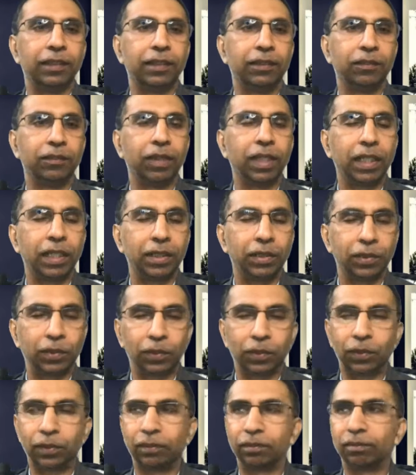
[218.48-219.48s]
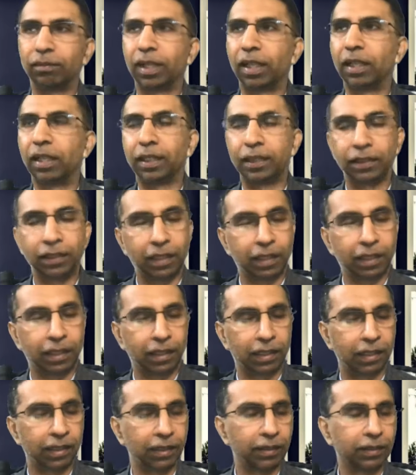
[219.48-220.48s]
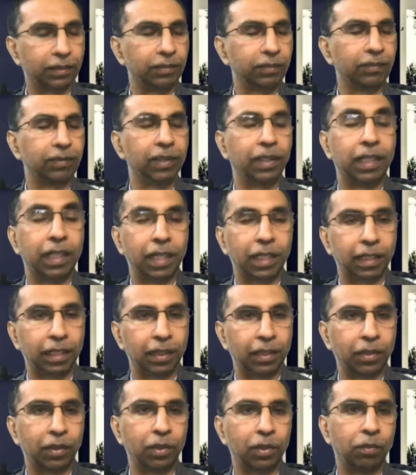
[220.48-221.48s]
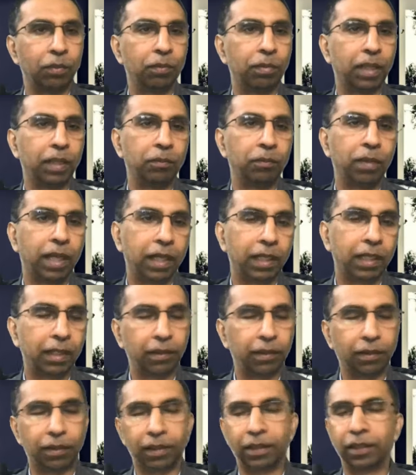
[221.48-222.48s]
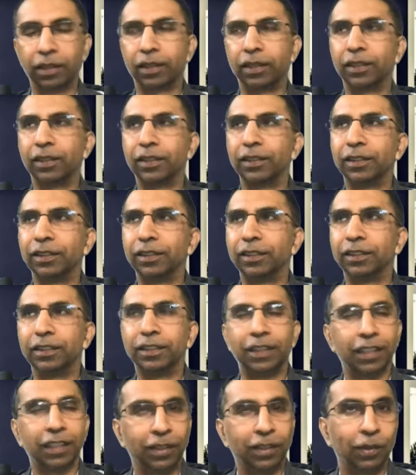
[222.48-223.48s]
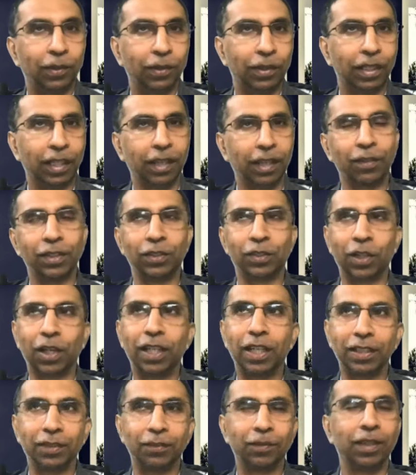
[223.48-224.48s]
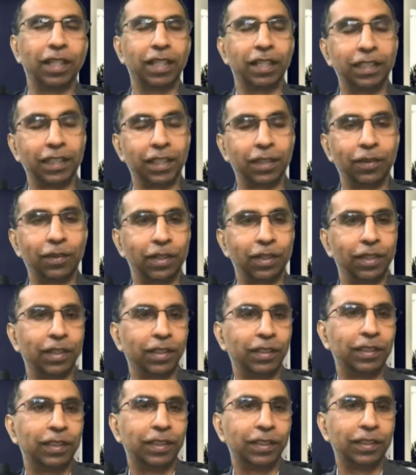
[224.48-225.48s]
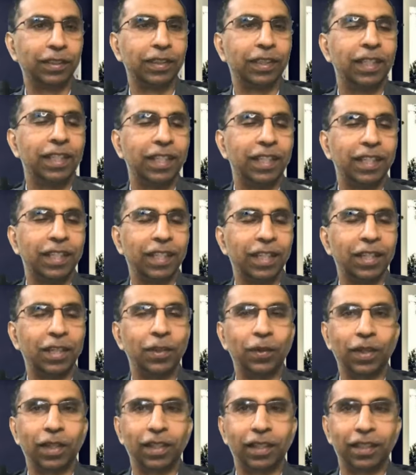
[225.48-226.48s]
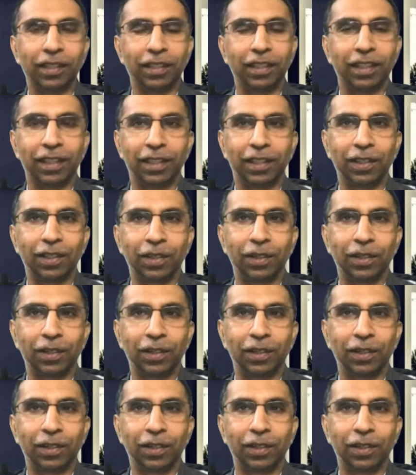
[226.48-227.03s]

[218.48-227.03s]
very soon, unless they are related to you by blood or they don't have a choice, but let's say you are their